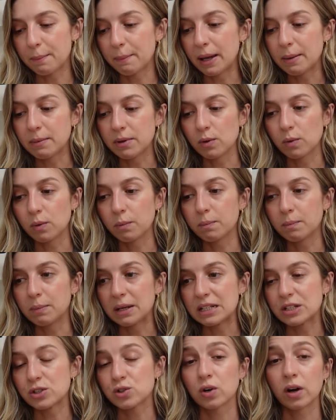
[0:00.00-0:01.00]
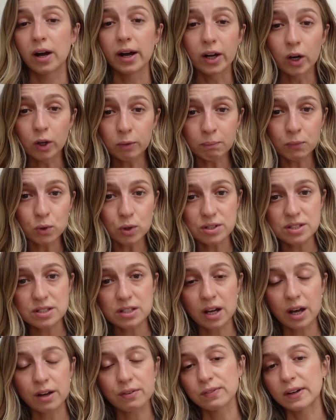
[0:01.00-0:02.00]
Maybe you want me to try on more
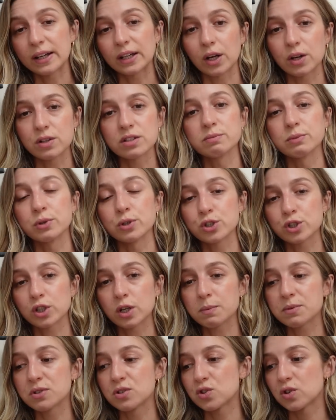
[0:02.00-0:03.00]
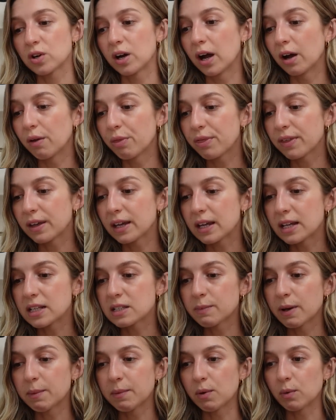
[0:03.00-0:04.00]
stuff, like go to more shops and try on things.
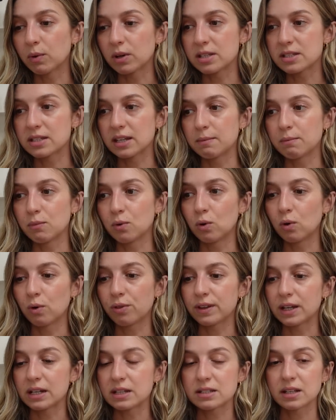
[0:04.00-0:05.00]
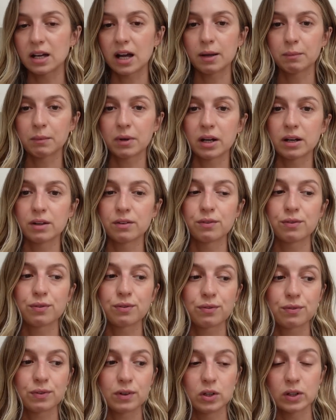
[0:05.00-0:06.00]
Maybe you want to see more things that I'm kind
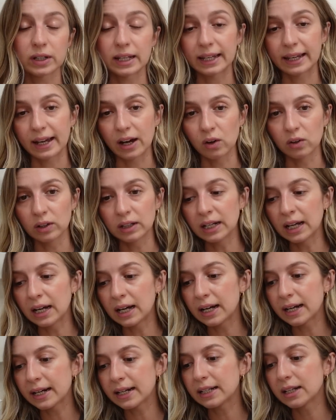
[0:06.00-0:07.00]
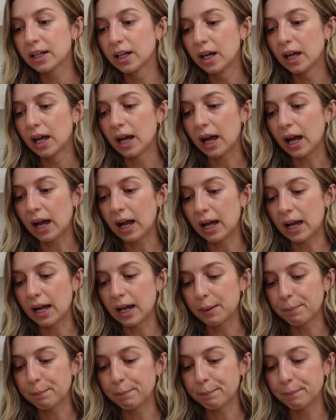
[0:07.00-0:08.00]
of looking at online.
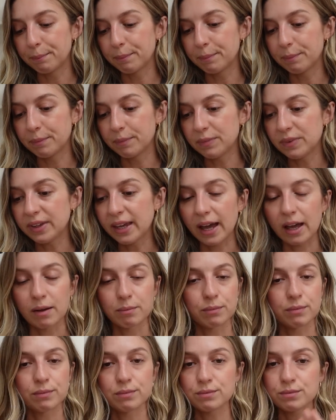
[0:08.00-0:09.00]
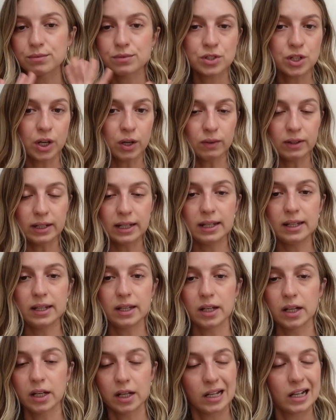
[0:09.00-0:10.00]
Yeah, totally,
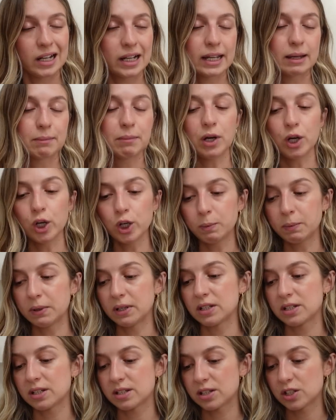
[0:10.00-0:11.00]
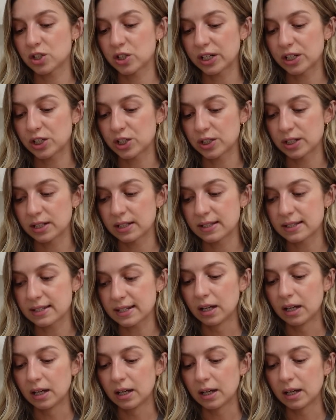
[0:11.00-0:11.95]
I am open to suggestions.